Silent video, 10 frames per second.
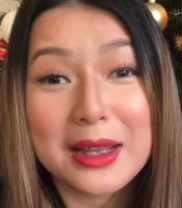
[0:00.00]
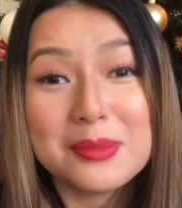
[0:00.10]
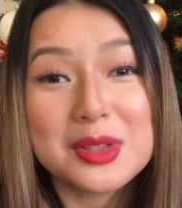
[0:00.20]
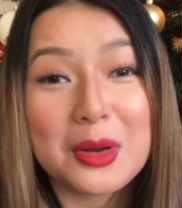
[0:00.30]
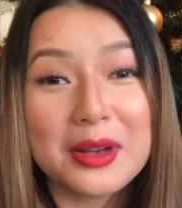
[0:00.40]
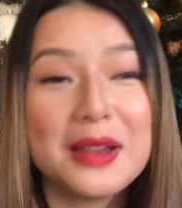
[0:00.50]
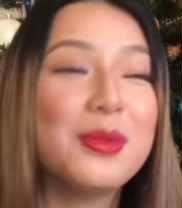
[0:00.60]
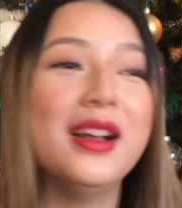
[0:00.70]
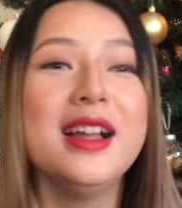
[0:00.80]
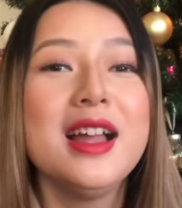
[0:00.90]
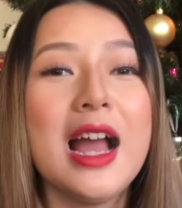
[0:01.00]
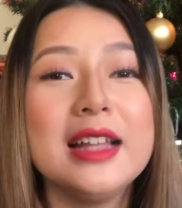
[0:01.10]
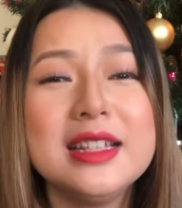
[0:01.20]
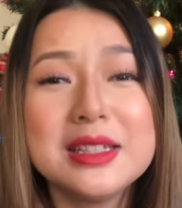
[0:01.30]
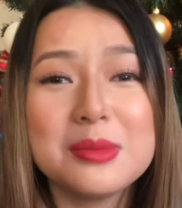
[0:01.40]
I'm sorry, but I
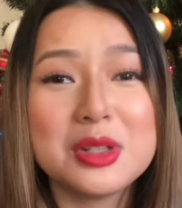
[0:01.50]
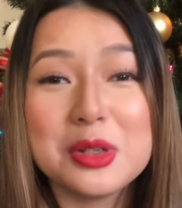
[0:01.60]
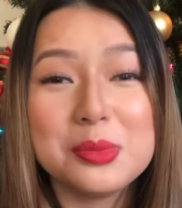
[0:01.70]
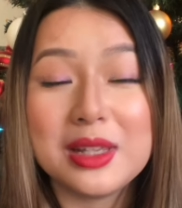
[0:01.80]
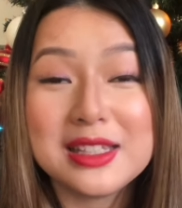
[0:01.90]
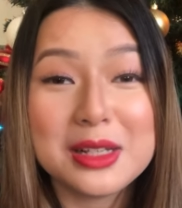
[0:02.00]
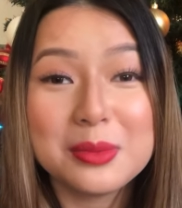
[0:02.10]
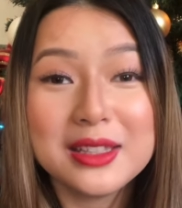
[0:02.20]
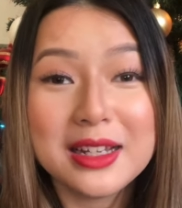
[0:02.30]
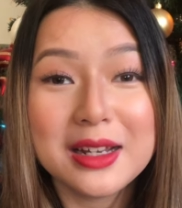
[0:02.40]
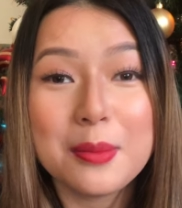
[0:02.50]
think some deals may still be there.